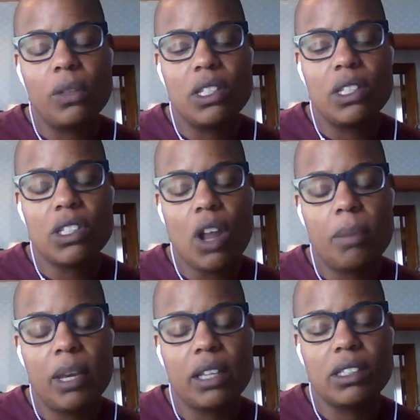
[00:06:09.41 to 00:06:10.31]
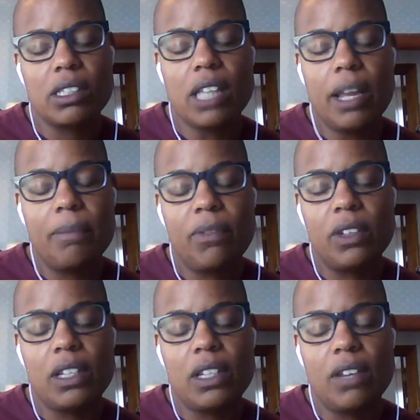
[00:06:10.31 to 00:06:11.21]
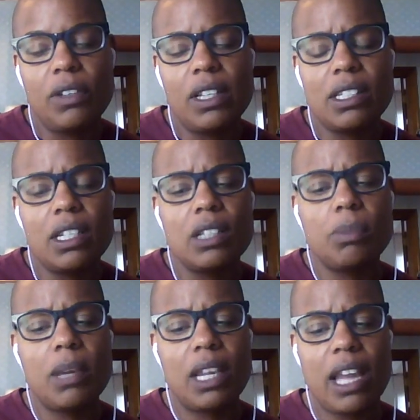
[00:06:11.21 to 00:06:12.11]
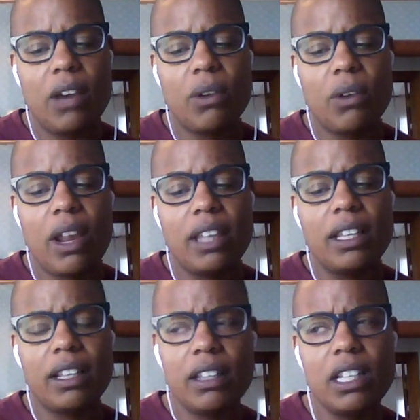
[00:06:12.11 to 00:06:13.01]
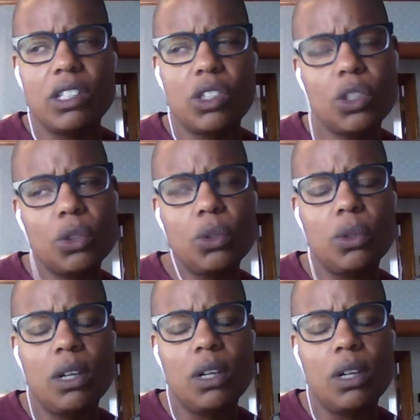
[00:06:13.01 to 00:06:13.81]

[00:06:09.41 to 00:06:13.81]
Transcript: the Starbucks Philadelphia incident is playing out, right? Like these two